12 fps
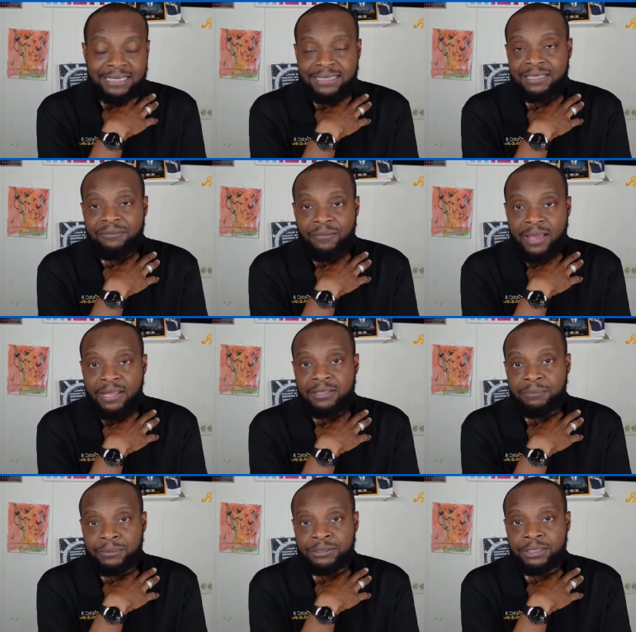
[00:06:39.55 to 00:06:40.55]

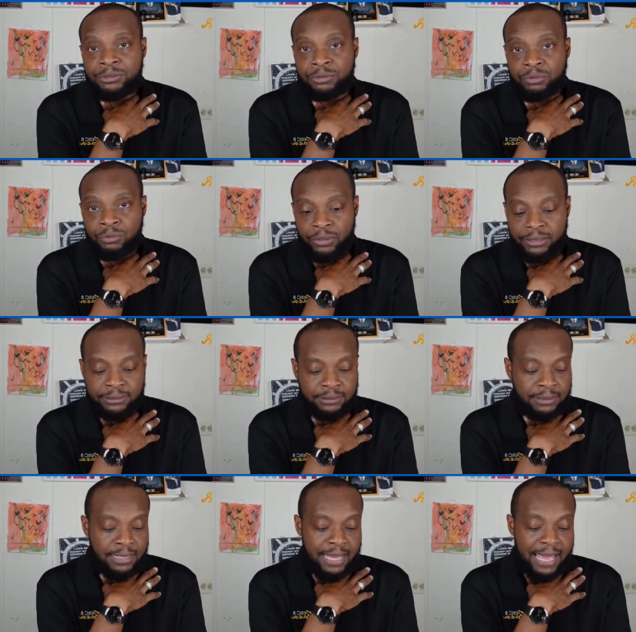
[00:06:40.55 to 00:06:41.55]
identifying the potential
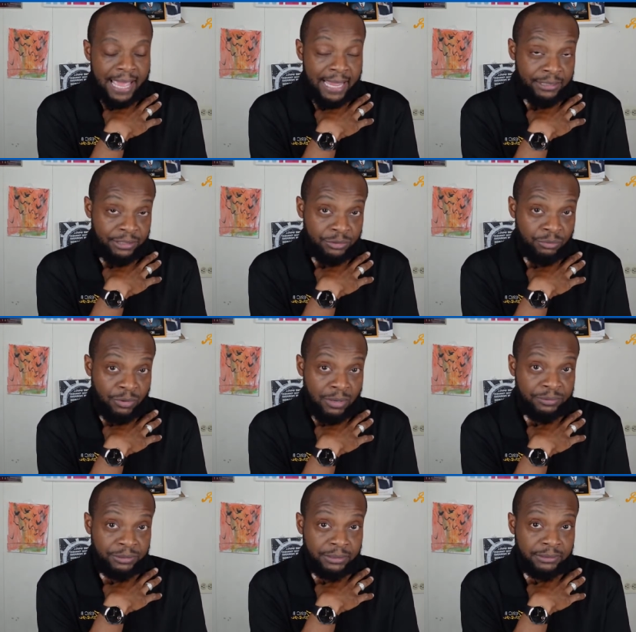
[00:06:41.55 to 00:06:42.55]
risks and
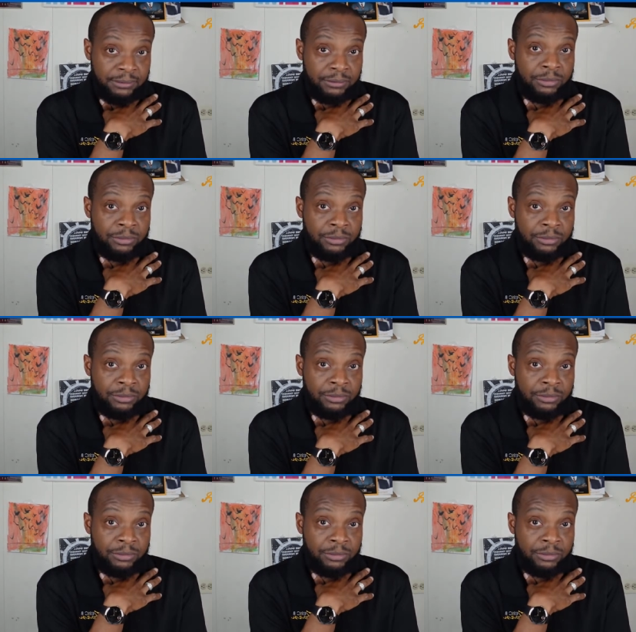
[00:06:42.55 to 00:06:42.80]
disruptions.